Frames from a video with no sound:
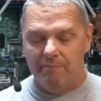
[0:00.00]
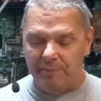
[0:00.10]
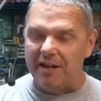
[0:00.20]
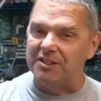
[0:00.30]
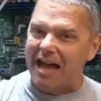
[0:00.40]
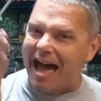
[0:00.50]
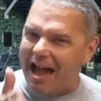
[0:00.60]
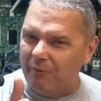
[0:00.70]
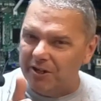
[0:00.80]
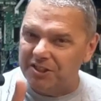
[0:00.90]
because
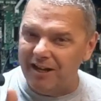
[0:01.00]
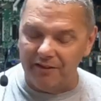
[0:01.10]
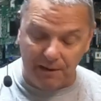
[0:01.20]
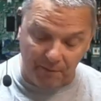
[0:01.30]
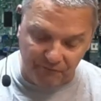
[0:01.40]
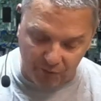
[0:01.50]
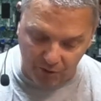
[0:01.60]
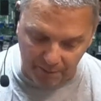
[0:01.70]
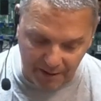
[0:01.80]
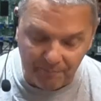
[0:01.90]
I want to see how they
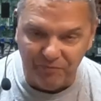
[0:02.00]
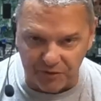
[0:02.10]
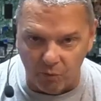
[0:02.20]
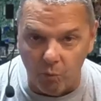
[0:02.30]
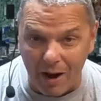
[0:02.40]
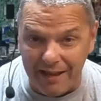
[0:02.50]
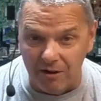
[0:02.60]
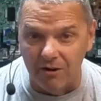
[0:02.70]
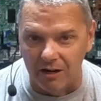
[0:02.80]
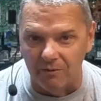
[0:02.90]
perform the way
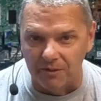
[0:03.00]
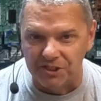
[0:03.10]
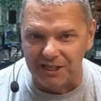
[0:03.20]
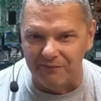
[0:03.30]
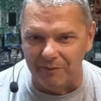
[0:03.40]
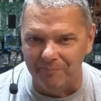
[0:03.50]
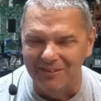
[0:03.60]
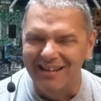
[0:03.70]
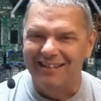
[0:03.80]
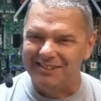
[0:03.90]
you're going to receive them.
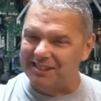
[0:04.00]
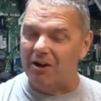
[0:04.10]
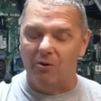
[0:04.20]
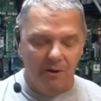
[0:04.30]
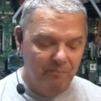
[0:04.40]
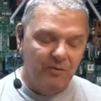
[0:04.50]
So